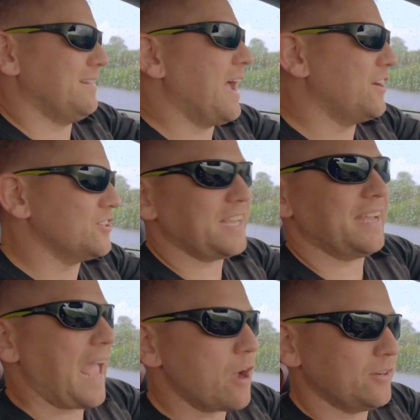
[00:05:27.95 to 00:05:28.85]
I
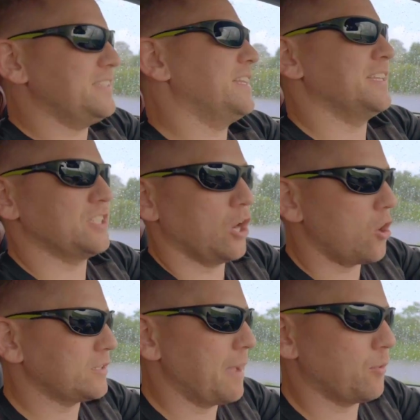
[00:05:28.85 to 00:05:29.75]
understand Audi did this a
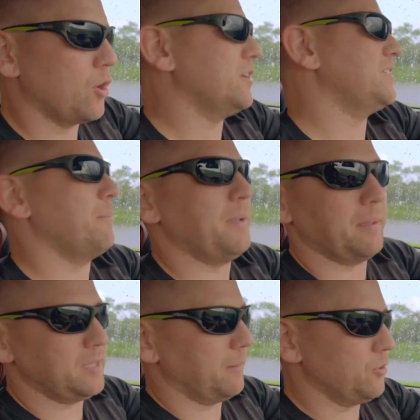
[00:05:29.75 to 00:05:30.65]
long time ago, I understand
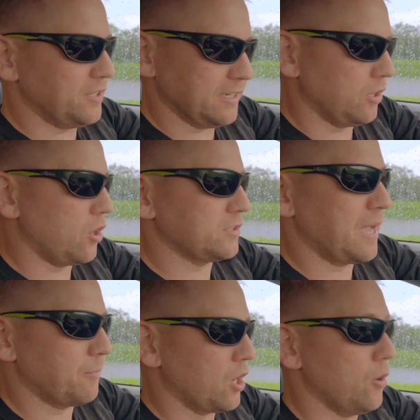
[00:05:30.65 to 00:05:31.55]
BMW did it a long
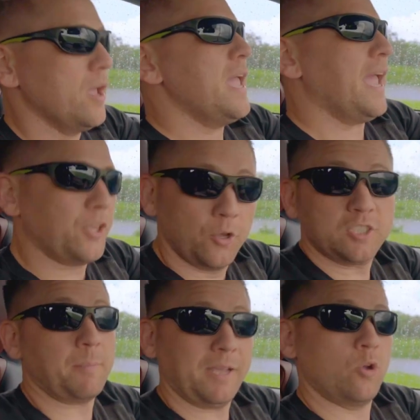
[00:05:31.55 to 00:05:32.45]
time ago. It
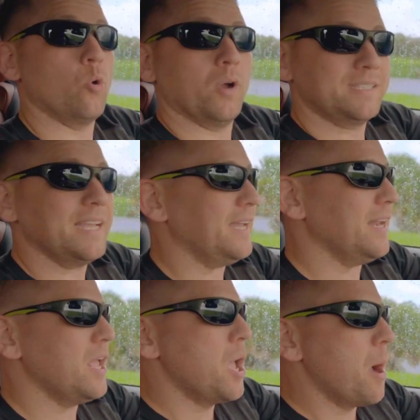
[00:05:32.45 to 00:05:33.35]
used to be cool, it
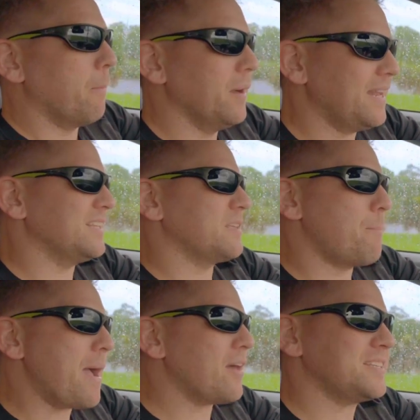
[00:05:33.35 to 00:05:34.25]
did. But it is
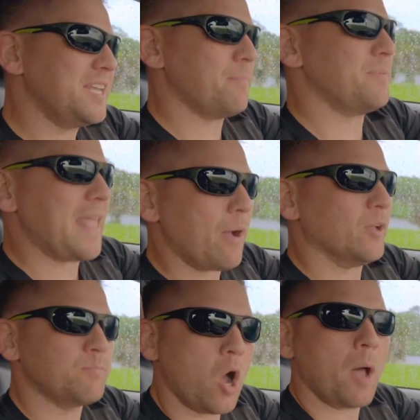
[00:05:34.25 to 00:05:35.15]
about as hip
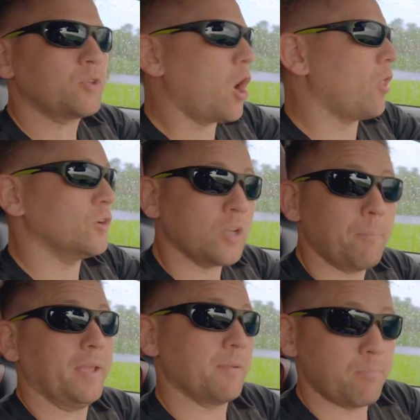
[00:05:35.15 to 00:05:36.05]
now as popped collars
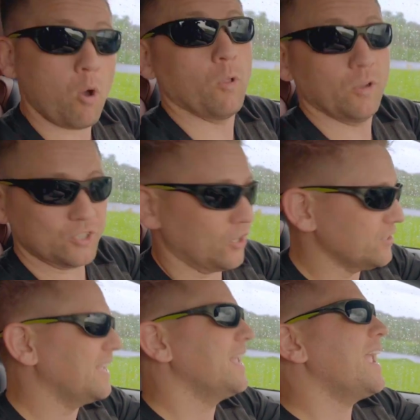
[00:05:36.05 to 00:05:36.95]
on pink polo
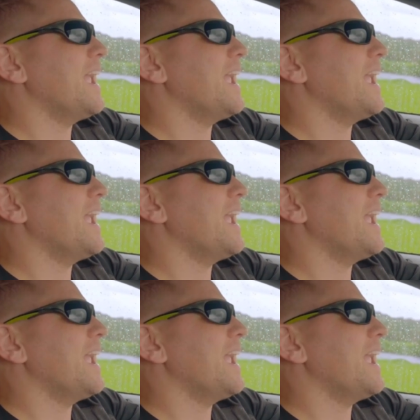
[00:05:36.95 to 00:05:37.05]
shirts.